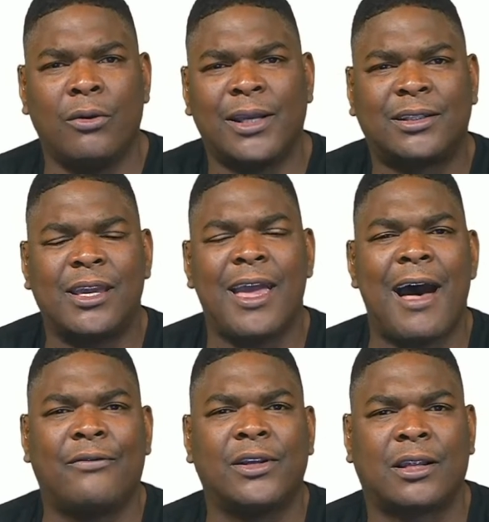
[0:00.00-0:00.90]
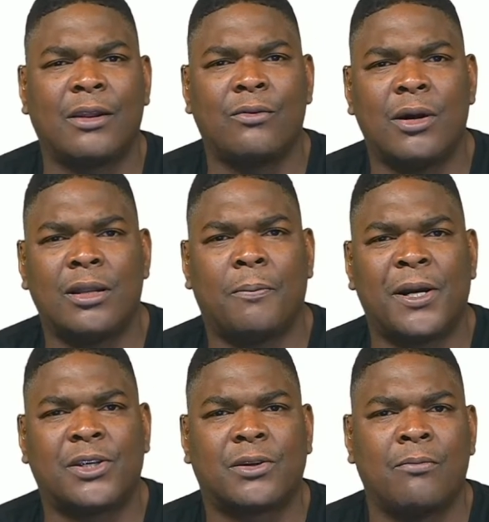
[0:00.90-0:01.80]
USC obviously
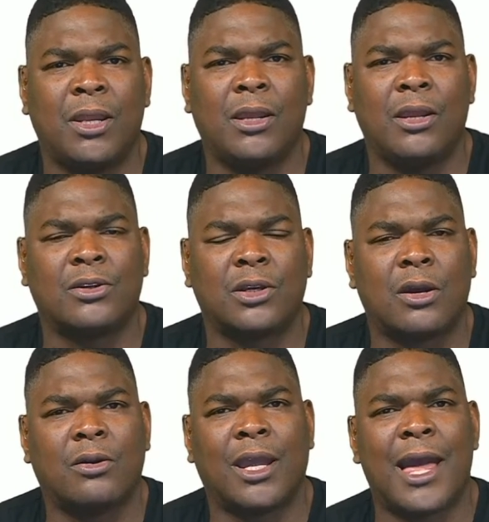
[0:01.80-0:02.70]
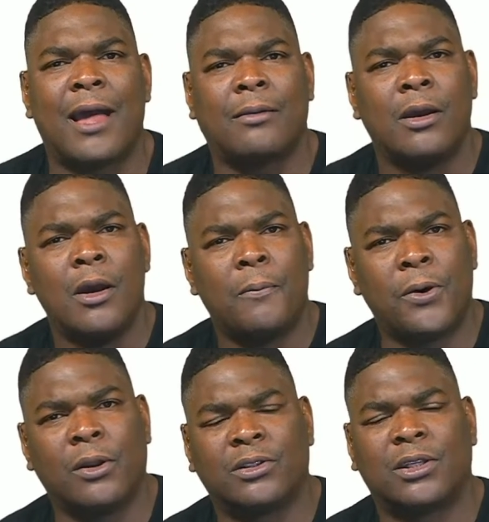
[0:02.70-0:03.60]
won a bunch many years ago, then got
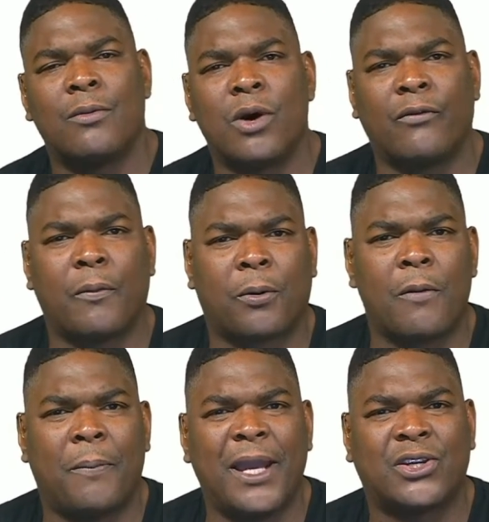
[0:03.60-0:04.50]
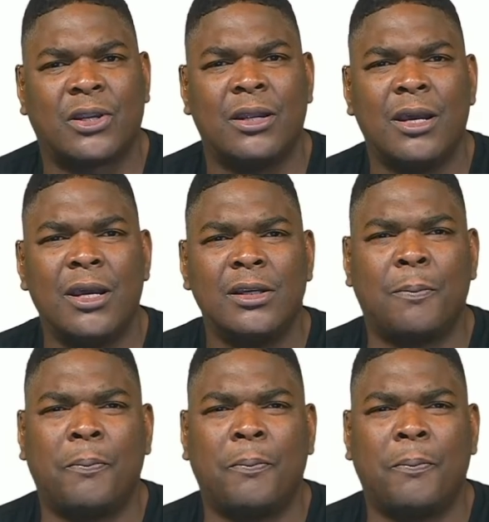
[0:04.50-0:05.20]
put on somewhat of a probation.